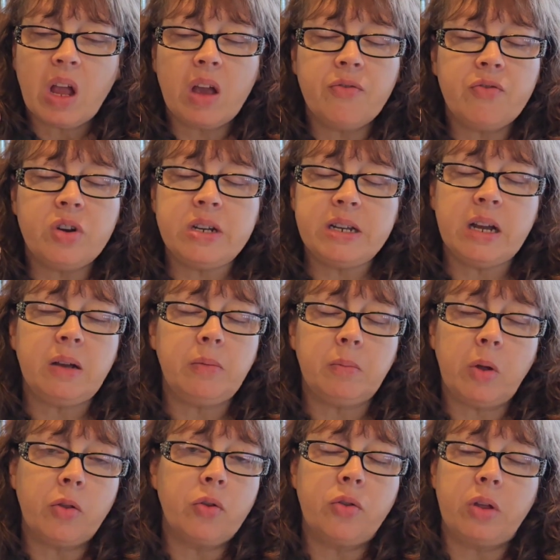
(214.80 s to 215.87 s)
every day,
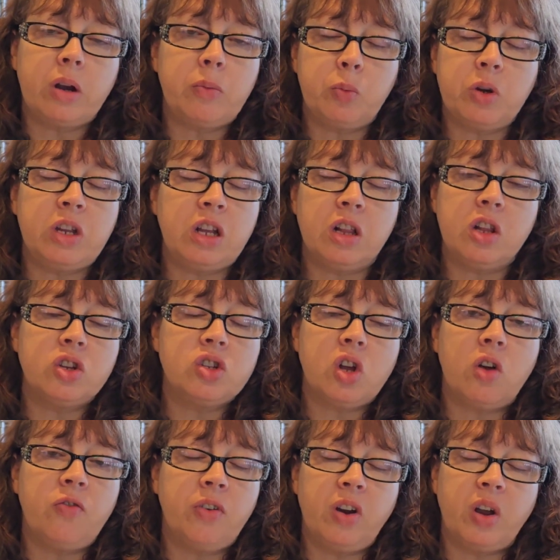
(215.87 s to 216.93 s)
other than it would kill us
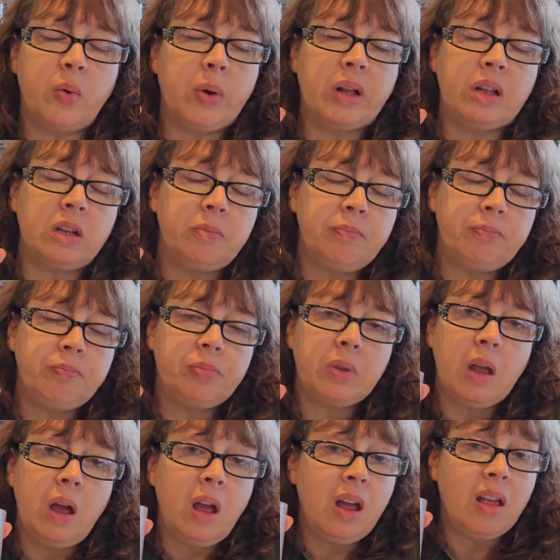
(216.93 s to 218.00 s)
all very quickly.
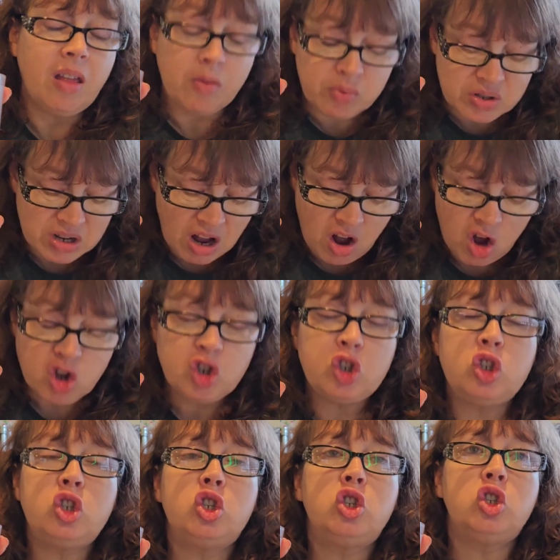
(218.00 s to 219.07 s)
That was
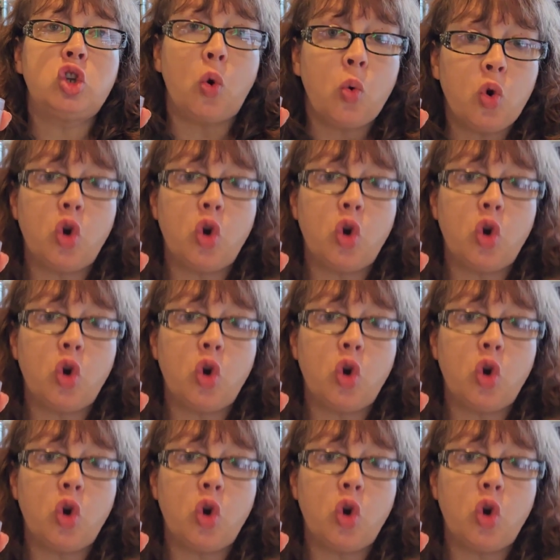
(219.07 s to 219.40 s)
so